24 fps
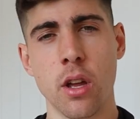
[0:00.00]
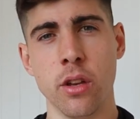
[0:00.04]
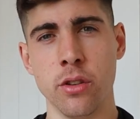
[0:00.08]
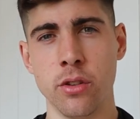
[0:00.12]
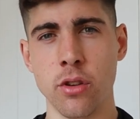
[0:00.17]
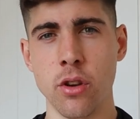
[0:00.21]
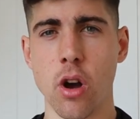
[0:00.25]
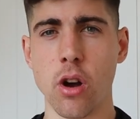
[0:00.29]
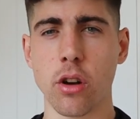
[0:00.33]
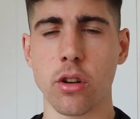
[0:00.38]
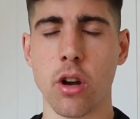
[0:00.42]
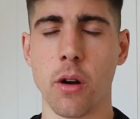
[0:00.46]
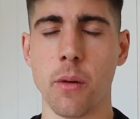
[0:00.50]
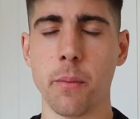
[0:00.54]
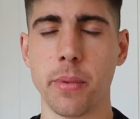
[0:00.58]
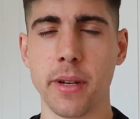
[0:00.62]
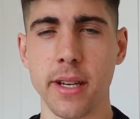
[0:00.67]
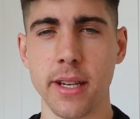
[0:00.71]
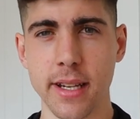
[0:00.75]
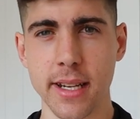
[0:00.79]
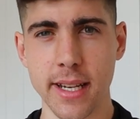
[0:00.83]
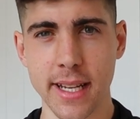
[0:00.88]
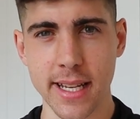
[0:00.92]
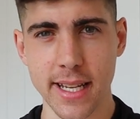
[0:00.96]
not
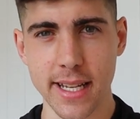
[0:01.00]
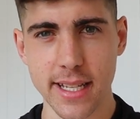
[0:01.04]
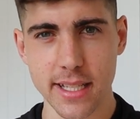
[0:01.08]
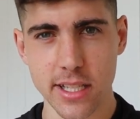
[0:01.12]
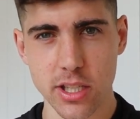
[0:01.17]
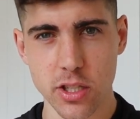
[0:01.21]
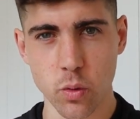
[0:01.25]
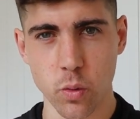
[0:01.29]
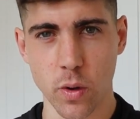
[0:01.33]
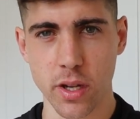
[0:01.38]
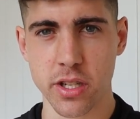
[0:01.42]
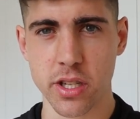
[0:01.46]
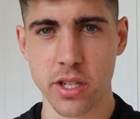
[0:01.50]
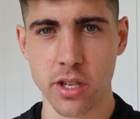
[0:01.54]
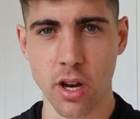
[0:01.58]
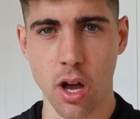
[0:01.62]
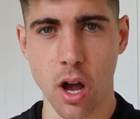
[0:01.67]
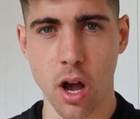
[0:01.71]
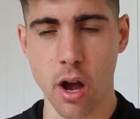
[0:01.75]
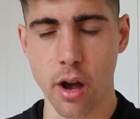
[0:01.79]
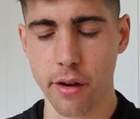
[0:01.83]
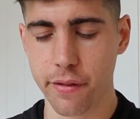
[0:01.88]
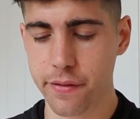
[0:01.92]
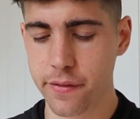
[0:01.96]
completely switching
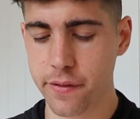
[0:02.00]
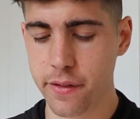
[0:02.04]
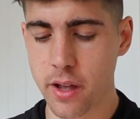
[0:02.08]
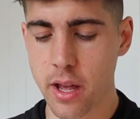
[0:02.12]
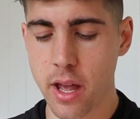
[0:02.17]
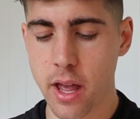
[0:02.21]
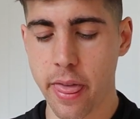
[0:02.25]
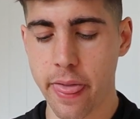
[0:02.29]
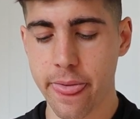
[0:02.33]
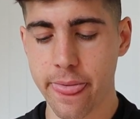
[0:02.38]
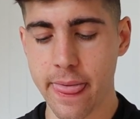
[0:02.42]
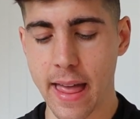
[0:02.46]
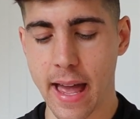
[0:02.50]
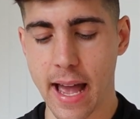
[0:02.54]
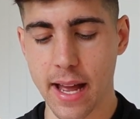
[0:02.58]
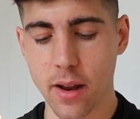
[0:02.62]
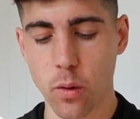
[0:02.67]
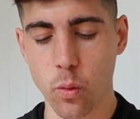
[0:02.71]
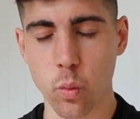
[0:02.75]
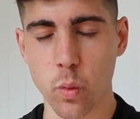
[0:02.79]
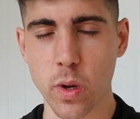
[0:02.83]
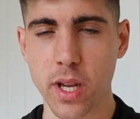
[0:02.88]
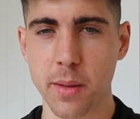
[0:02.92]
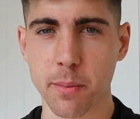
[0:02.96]
off
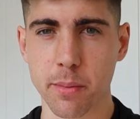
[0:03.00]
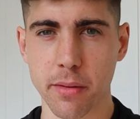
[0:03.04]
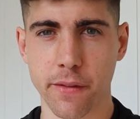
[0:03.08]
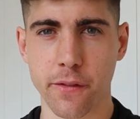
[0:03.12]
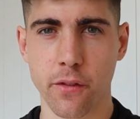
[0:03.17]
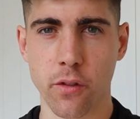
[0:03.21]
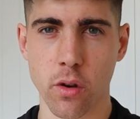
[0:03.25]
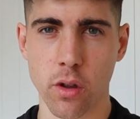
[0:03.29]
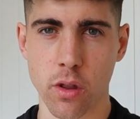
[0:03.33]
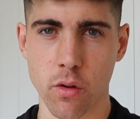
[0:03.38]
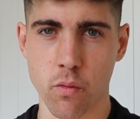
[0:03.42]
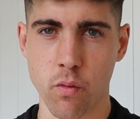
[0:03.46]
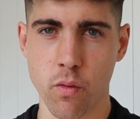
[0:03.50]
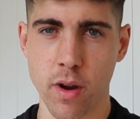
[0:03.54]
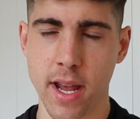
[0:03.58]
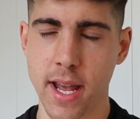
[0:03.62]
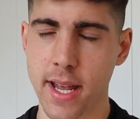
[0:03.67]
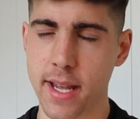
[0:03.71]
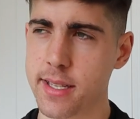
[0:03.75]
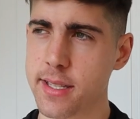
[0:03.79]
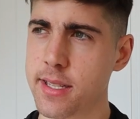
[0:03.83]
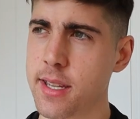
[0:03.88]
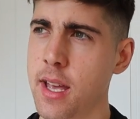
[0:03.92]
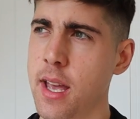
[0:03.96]
that week before the
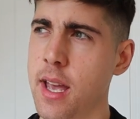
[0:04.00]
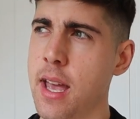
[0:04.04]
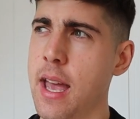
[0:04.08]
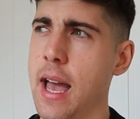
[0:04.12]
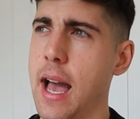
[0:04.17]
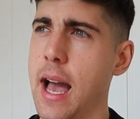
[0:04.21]
race.